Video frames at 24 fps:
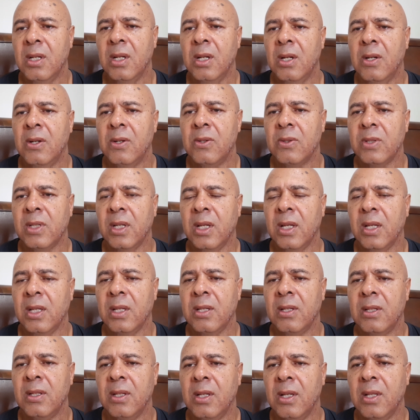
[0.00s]
Okay,
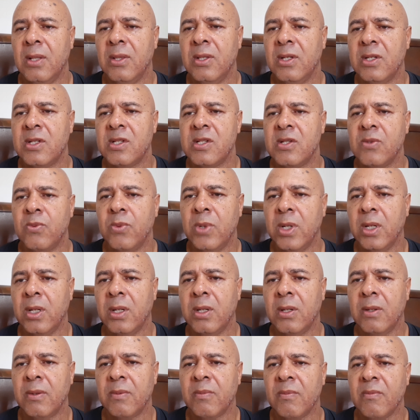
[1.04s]
and this is where
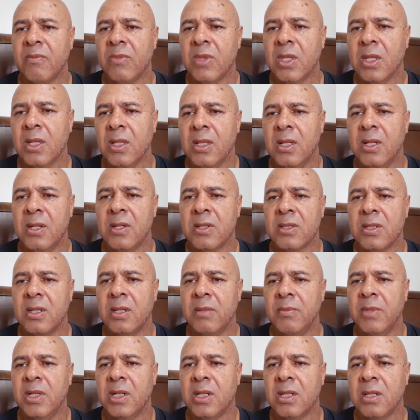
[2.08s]
there's going to
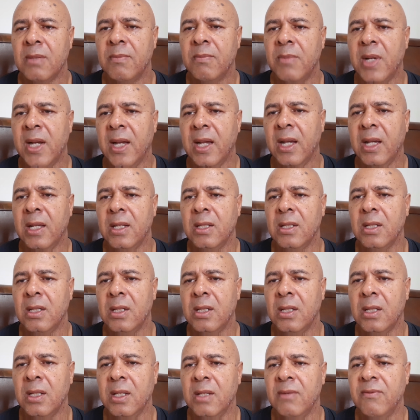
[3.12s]
be a combined
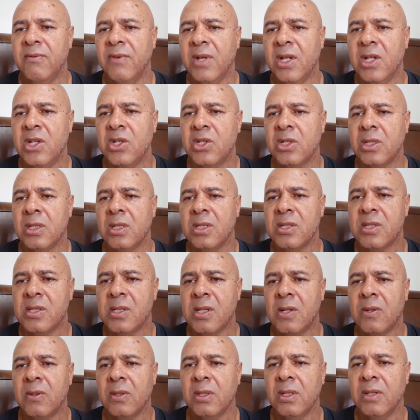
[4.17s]
invasion,
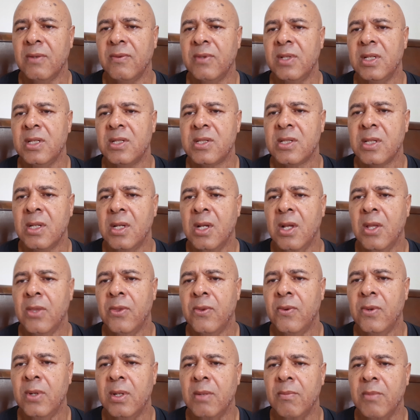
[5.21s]
assault of this
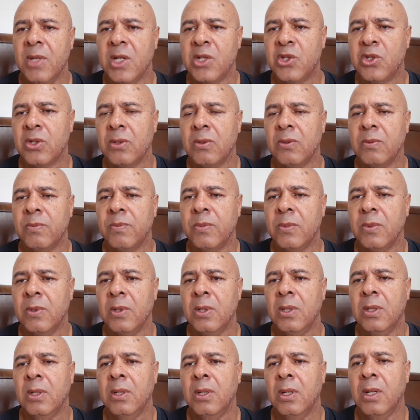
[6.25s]
three-dimensional
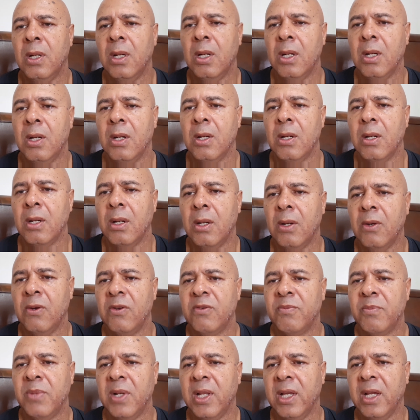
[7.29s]
earth
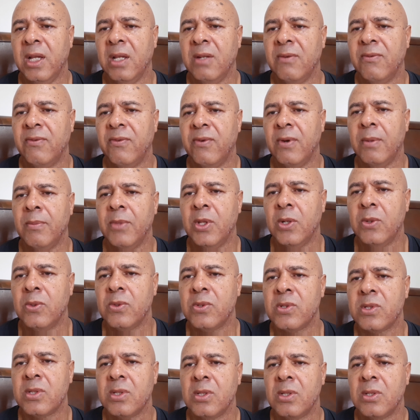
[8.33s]
plane from
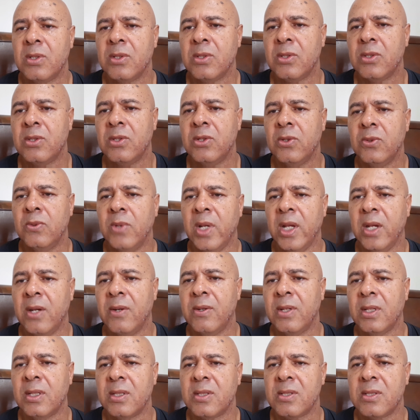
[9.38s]
those two
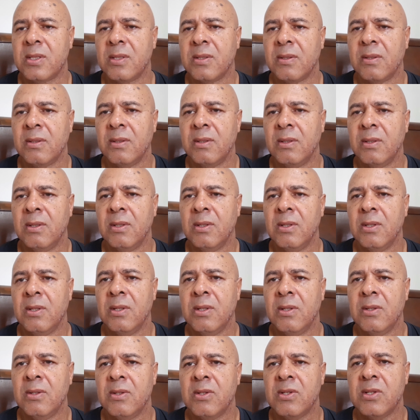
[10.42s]
areas.
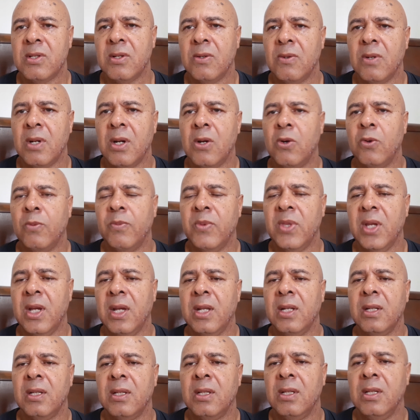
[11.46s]
So I hope that
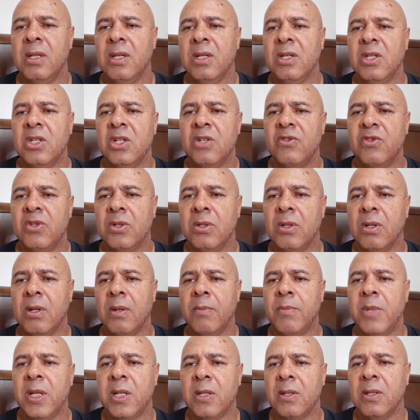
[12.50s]
gives you a
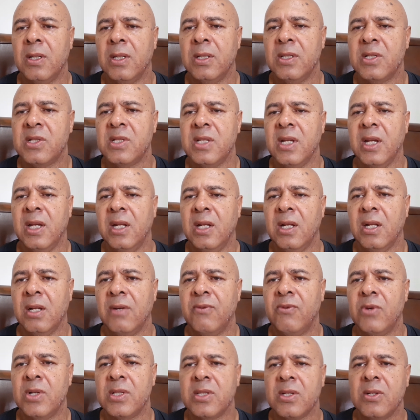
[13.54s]
better understanding of
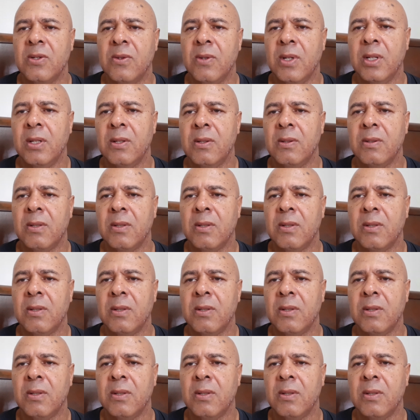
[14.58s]
what's going on.